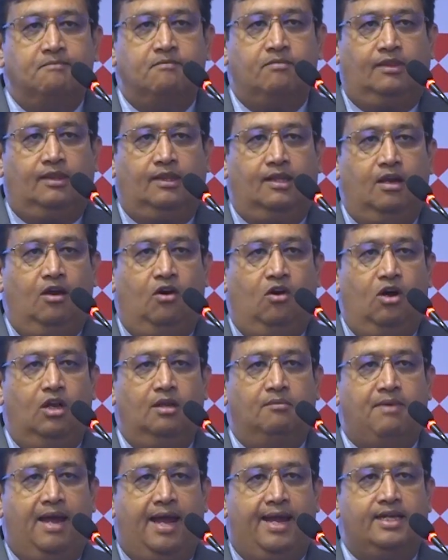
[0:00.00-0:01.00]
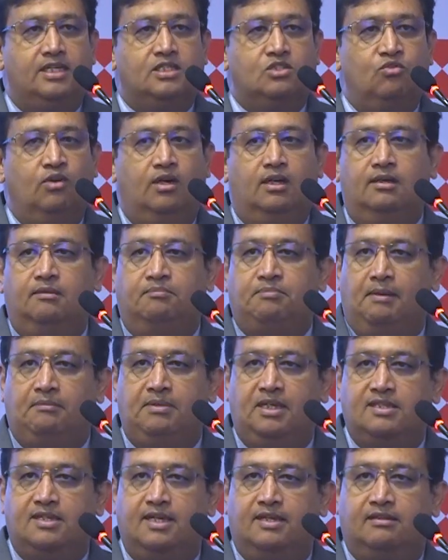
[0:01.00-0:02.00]
All banks were
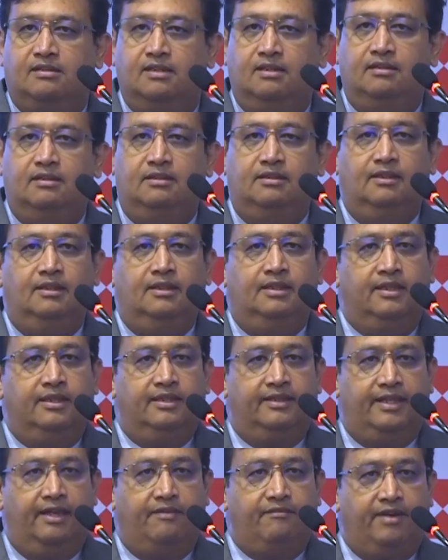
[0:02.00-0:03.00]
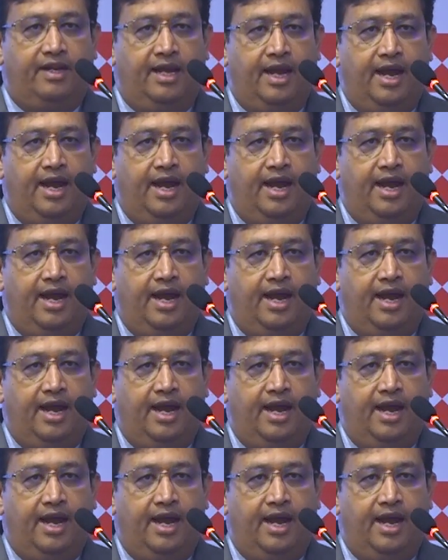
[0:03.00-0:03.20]
public sector. Then we